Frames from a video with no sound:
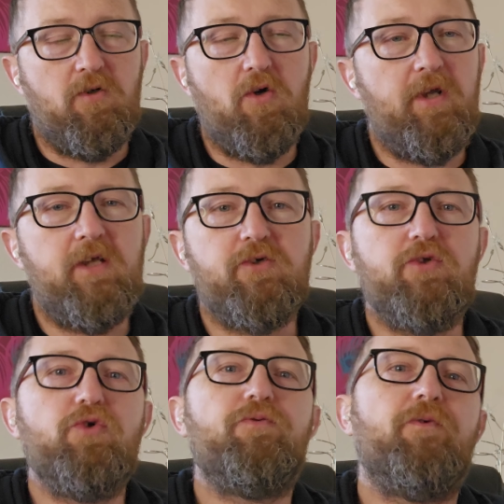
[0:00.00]
Oh, Ado,
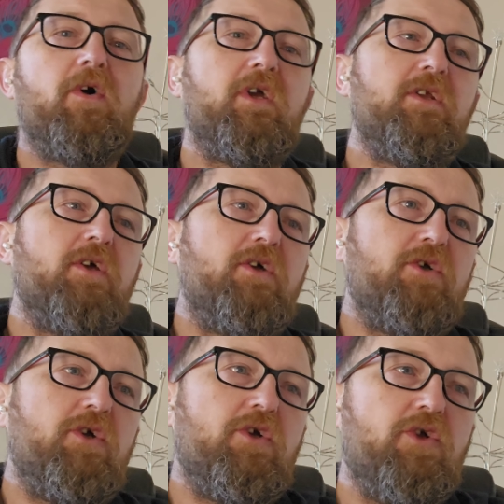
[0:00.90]
you fucking,
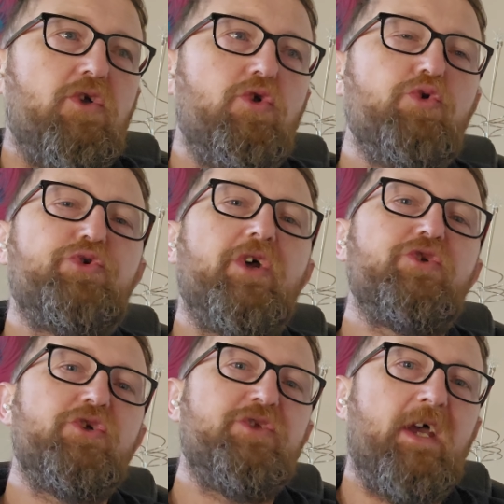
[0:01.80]
you
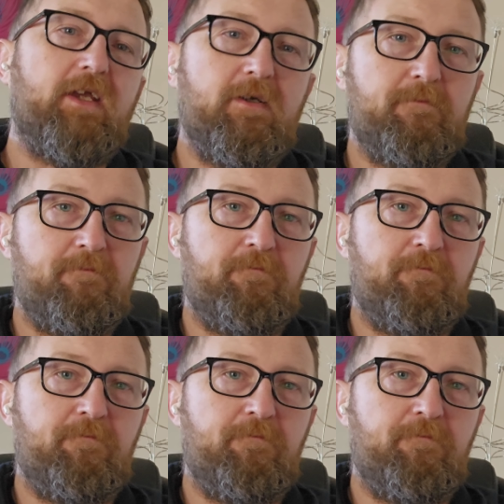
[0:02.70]
treacherous dick.